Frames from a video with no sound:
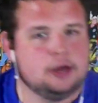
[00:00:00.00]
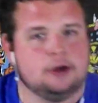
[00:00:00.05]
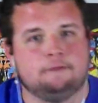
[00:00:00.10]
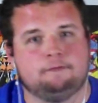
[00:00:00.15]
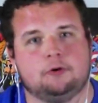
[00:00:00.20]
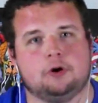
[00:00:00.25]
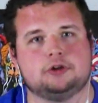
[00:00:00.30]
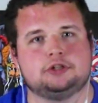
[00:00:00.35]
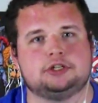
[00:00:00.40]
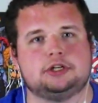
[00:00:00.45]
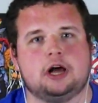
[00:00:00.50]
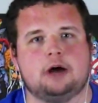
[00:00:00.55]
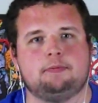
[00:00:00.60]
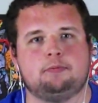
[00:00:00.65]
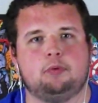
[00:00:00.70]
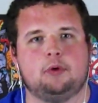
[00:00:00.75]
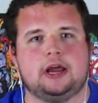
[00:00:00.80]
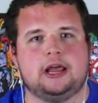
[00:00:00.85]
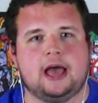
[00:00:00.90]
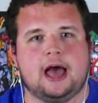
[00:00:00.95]
First
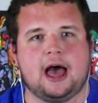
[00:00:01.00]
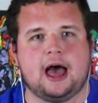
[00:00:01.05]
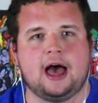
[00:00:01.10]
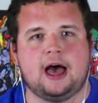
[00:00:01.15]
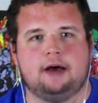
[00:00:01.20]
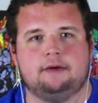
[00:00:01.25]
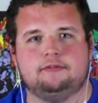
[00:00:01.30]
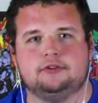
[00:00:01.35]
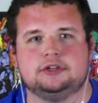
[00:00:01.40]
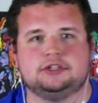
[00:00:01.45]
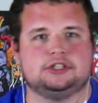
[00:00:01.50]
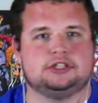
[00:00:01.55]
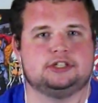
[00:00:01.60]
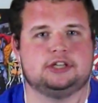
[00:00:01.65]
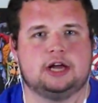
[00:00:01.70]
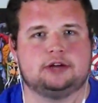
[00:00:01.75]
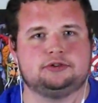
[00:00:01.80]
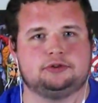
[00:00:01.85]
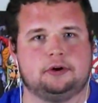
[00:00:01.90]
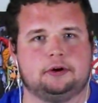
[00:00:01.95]
up, we have
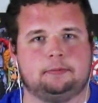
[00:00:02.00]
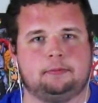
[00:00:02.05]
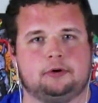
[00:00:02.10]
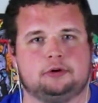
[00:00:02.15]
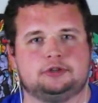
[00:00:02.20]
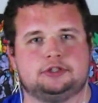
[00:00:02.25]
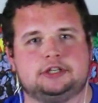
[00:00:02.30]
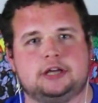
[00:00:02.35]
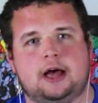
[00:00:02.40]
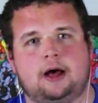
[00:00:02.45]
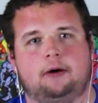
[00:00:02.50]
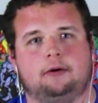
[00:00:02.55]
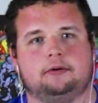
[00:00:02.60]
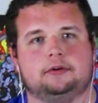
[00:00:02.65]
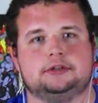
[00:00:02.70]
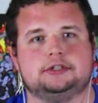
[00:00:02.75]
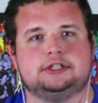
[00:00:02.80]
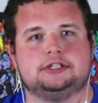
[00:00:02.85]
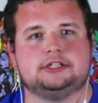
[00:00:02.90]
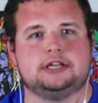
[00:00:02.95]
Cedric Purcell.
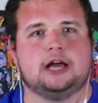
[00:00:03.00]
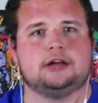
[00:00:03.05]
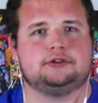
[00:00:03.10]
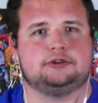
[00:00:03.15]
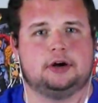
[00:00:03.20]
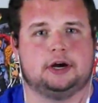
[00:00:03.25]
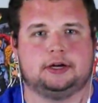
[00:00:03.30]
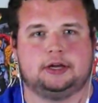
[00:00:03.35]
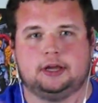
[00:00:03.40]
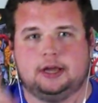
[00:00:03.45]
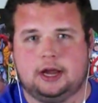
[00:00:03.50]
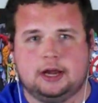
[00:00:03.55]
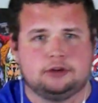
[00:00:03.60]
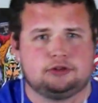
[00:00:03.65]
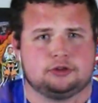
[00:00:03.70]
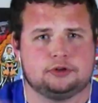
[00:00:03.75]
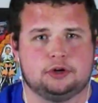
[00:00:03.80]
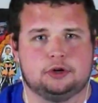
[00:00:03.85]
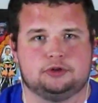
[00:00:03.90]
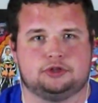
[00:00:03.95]
Cedric,
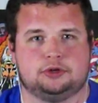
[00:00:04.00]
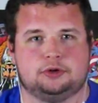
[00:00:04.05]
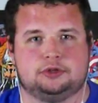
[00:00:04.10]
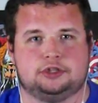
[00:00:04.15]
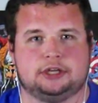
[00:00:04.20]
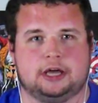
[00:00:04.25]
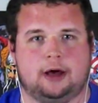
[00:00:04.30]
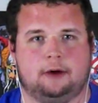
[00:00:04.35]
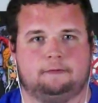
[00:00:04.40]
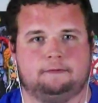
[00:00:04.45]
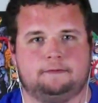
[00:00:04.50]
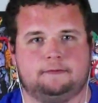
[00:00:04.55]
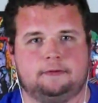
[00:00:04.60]
introduce yourself.